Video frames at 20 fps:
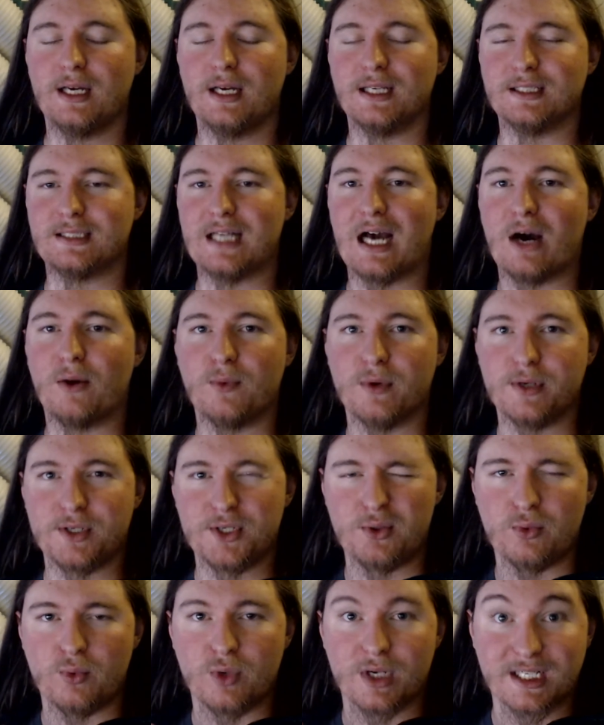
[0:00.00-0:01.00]
it's not what
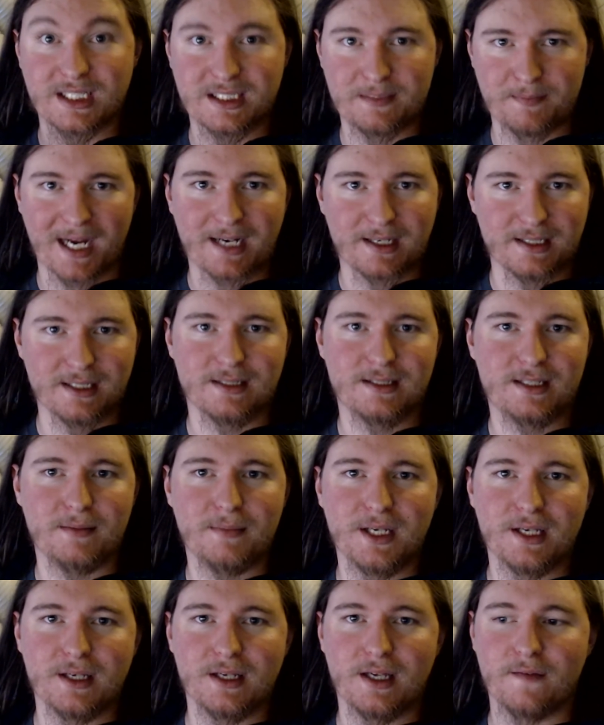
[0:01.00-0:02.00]
you would expect it to
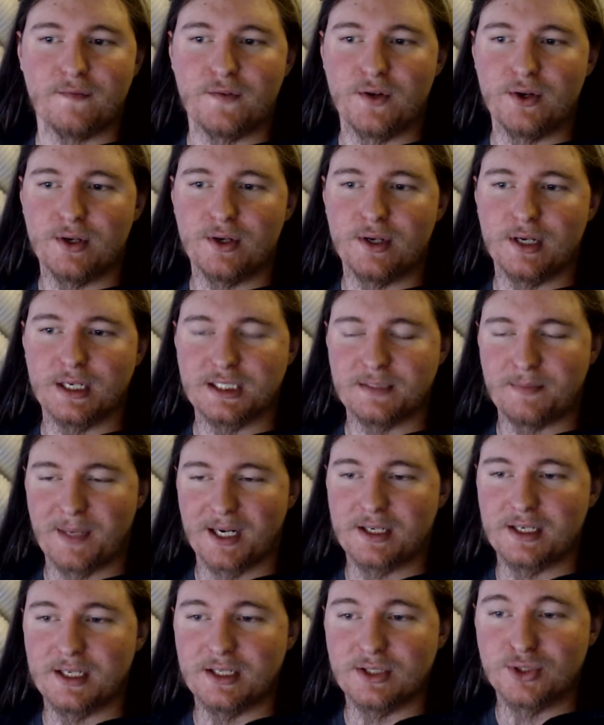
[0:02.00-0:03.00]
be. If you're
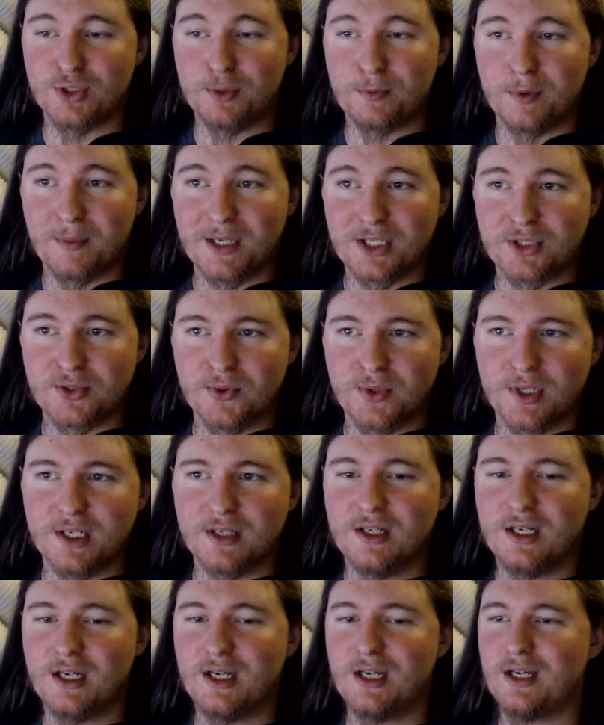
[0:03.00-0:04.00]
expecting Super Metroid,
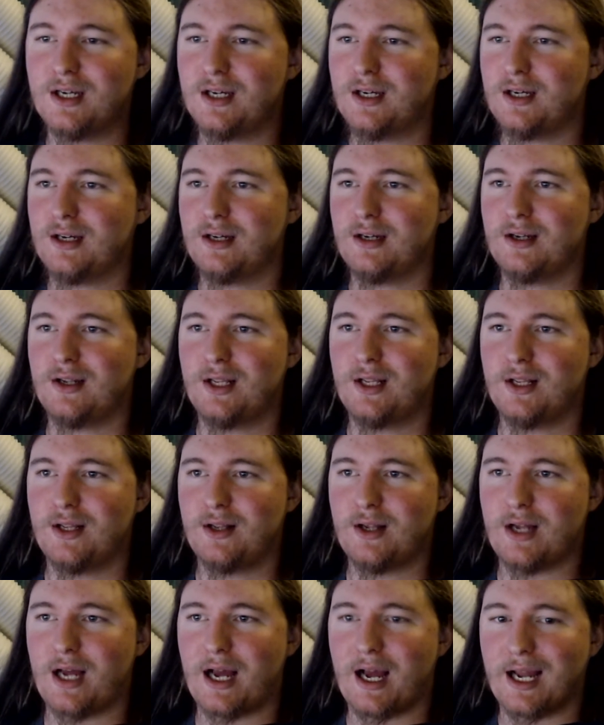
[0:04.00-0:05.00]

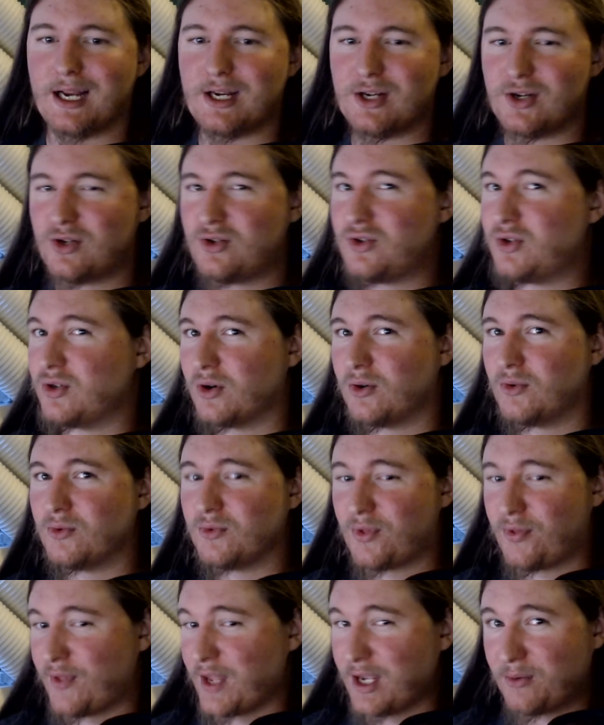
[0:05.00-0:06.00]
I
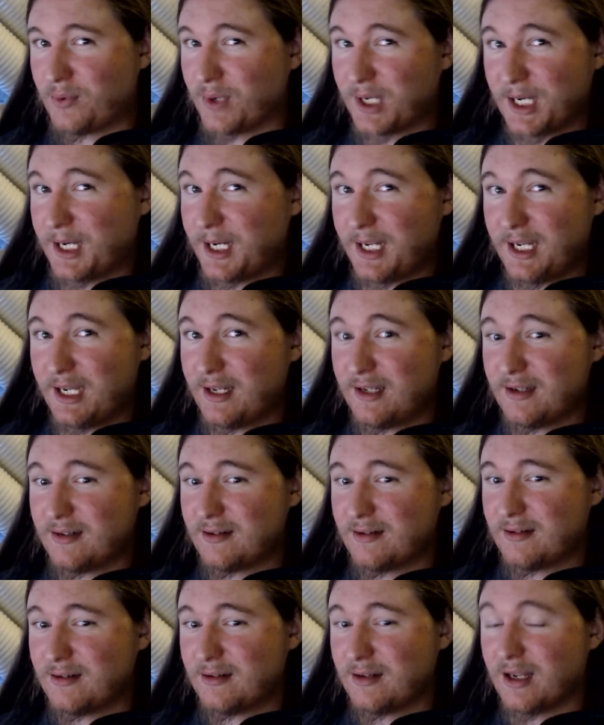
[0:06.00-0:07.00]
don't think we're gonna get it.
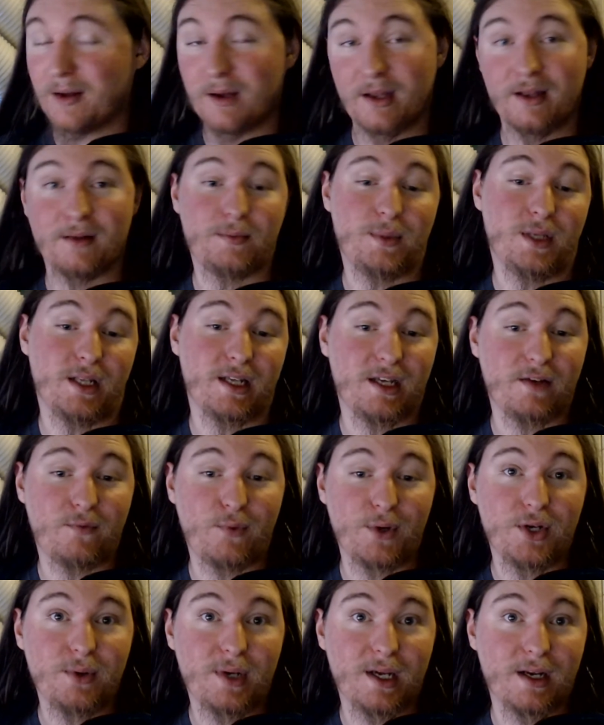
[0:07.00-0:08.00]
Like, if
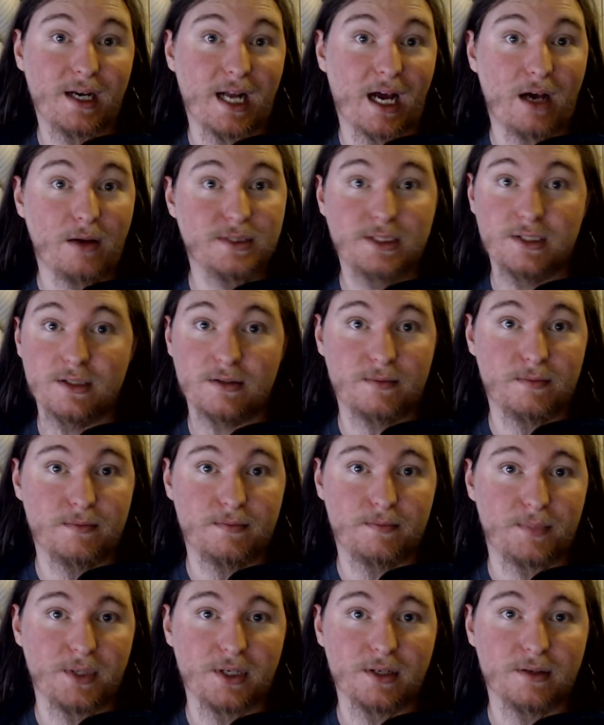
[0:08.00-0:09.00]
we do get it, I'll
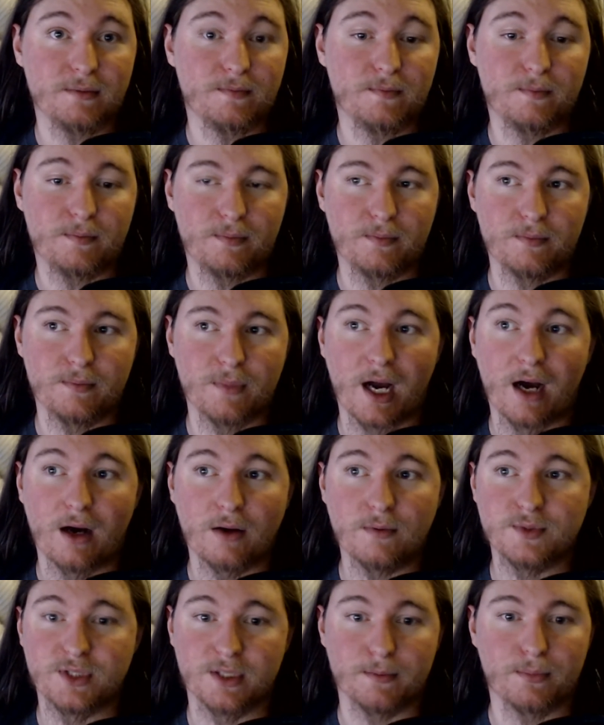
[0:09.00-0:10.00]

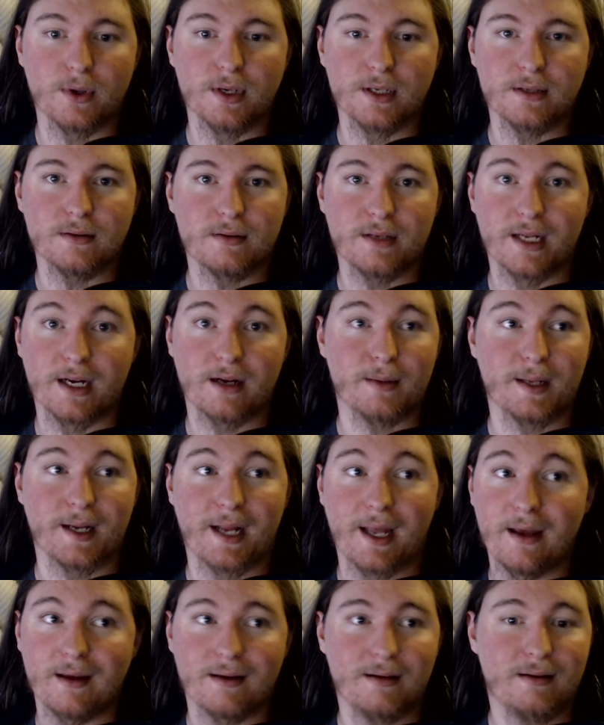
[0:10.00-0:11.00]
support it. Like,
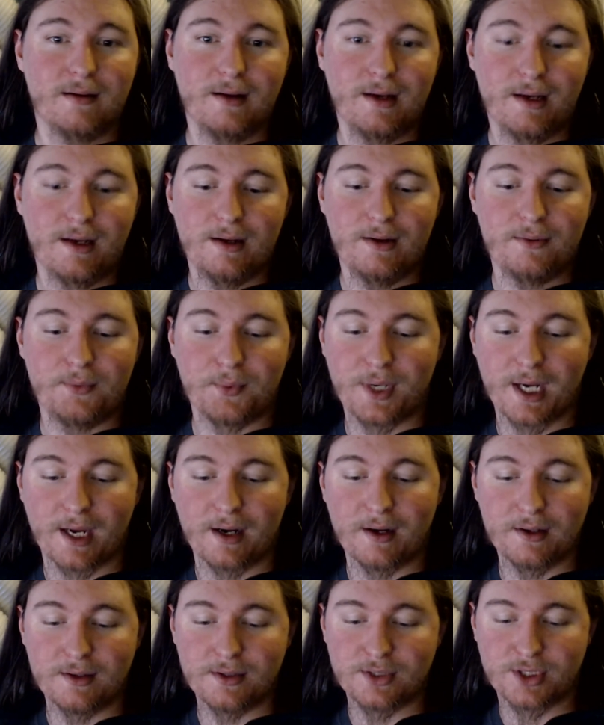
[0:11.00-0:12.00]
hey, we got
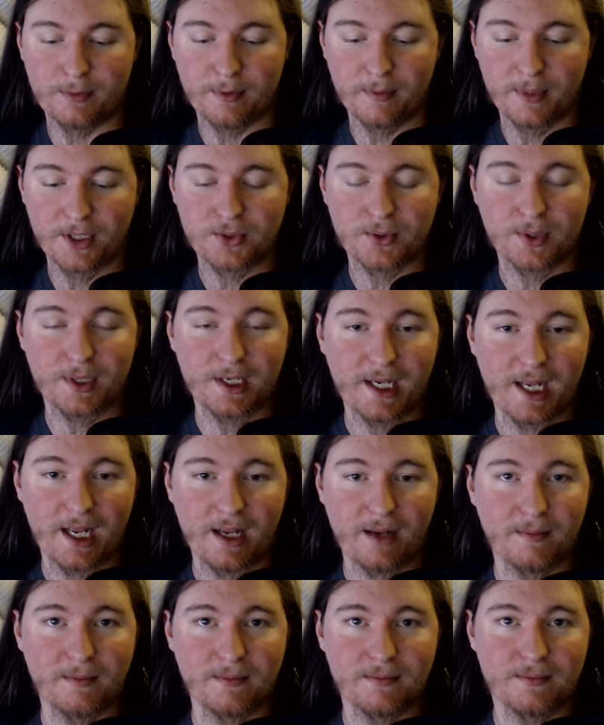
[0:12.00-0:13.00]
another Super Metroid
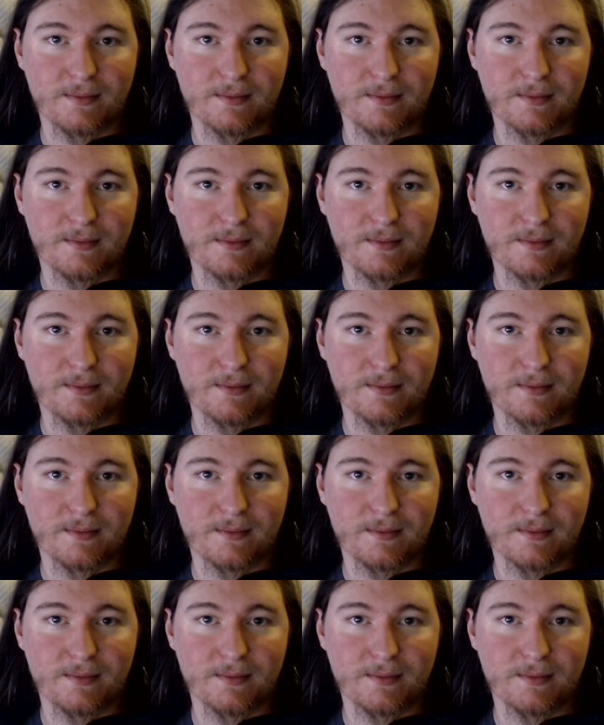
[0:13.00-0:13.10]
game.